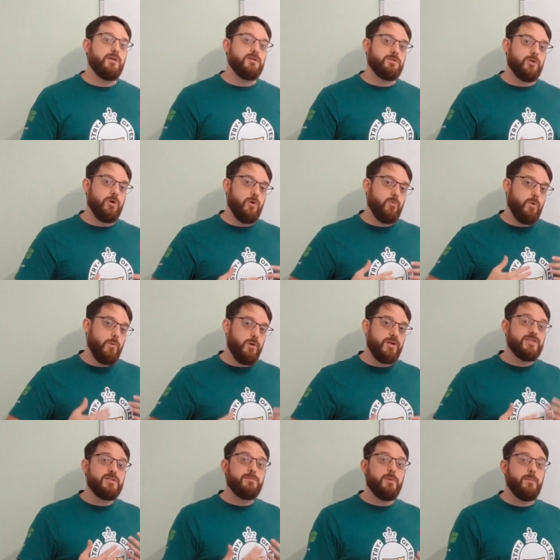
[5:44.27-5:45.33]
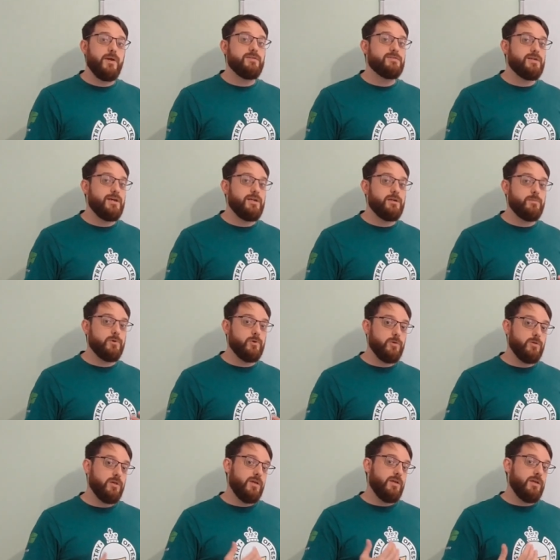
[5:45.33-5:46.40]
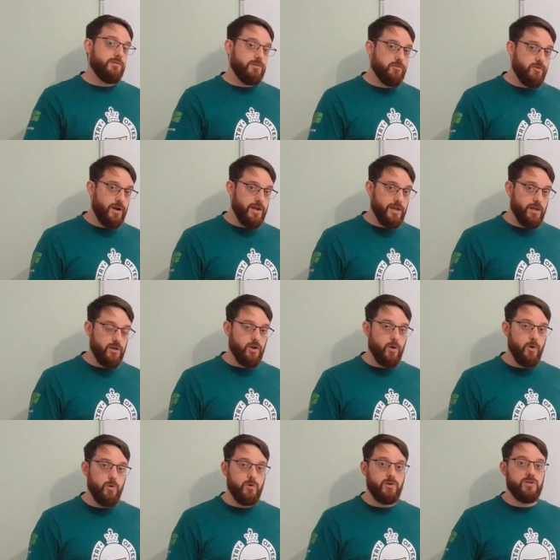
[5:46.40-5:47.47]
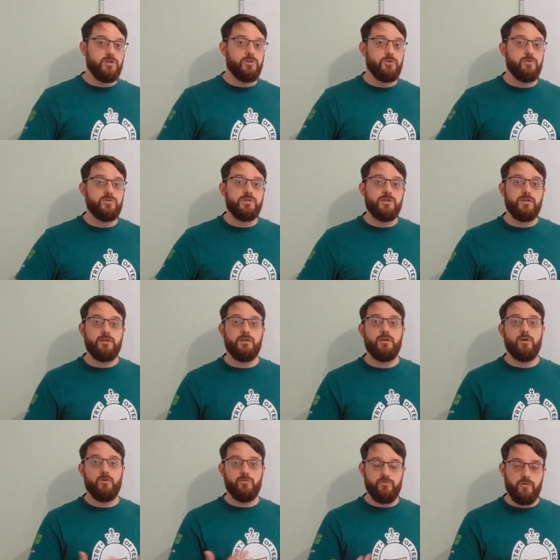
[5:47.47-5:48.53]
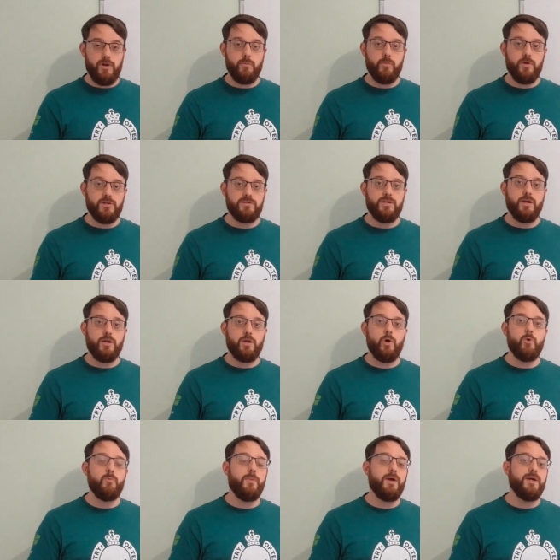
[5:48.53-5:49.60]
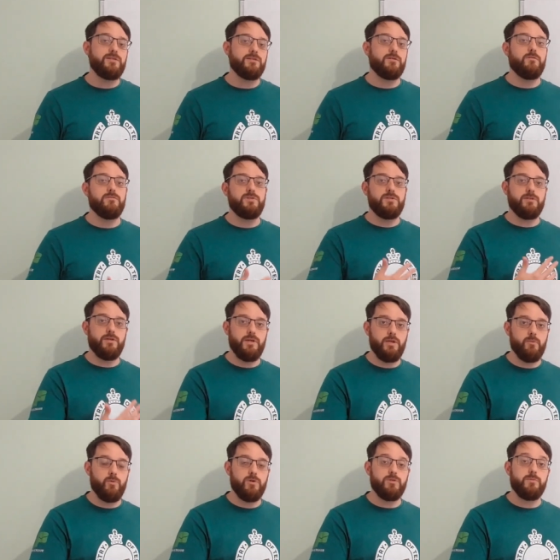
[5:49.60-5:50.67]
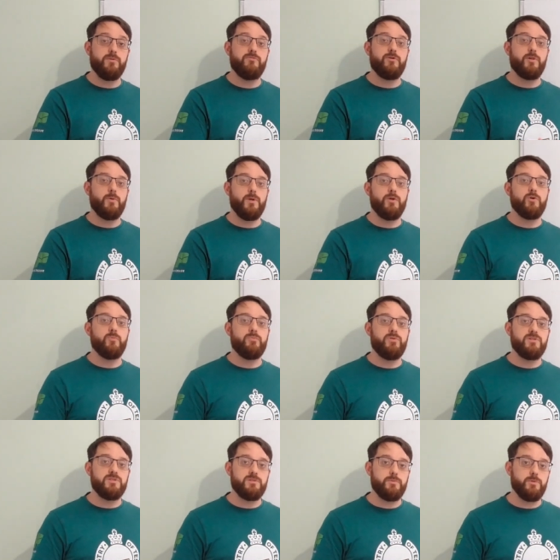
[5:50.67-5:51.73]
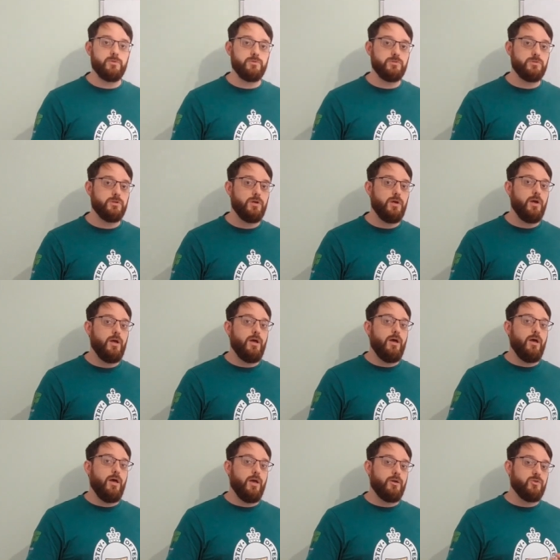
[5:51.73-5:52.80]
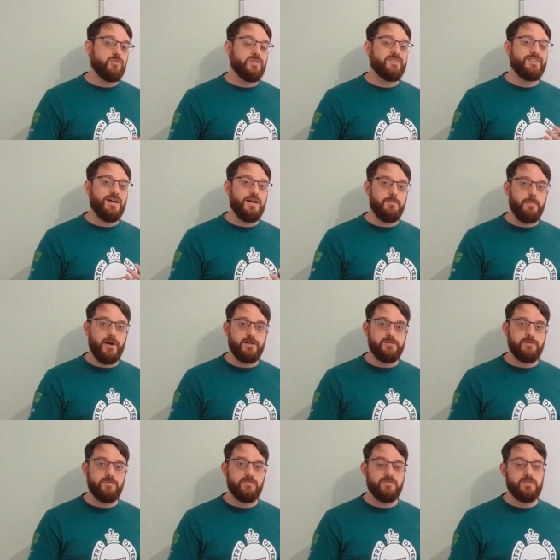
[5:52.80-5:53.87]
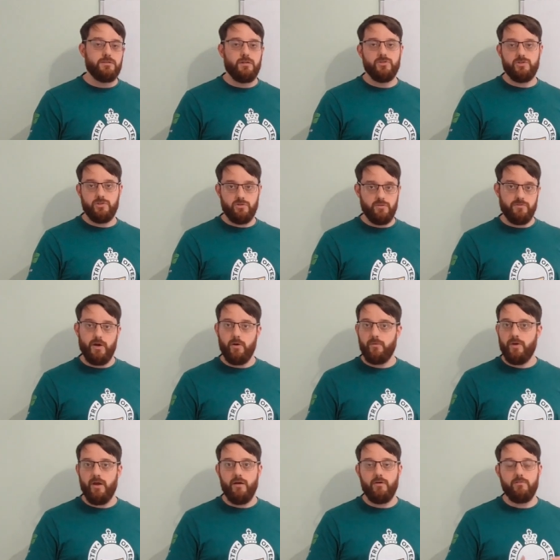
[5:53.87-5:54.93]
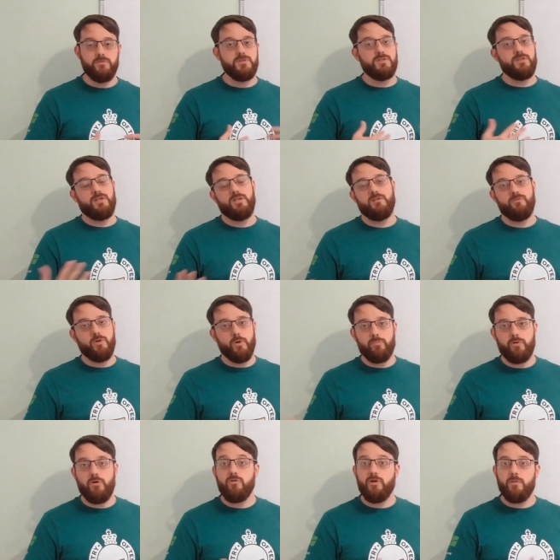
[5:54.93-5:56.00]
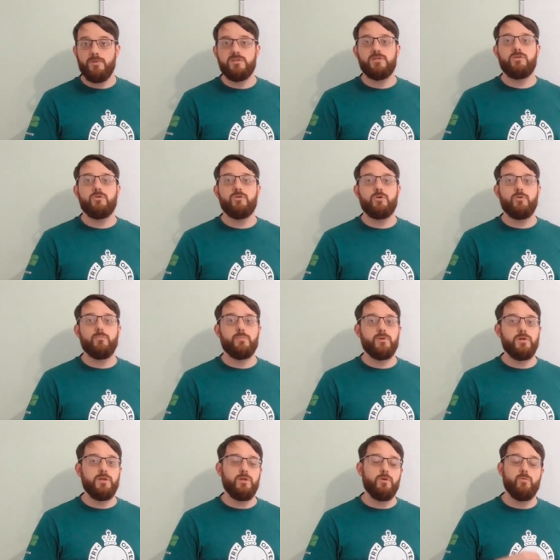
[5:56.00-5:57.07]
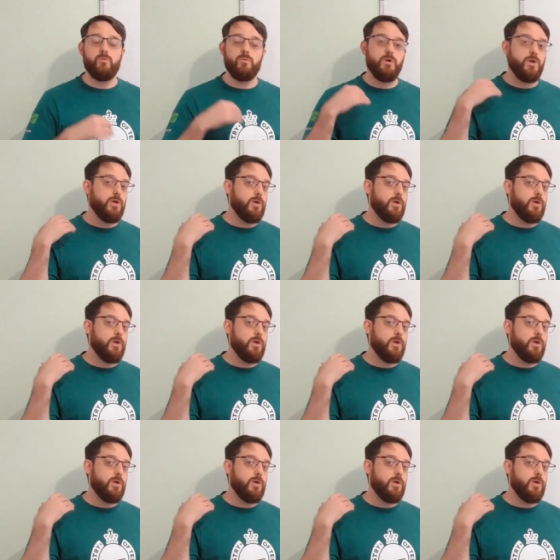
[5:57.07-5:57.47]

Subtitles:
So we want it to be maintainable. If you're writing code and you're using, frameworks that are code-based, and obviously you want it to be following good principles, good design patterns, there's lots of stuff out there, and obviously you've got programmers in your company who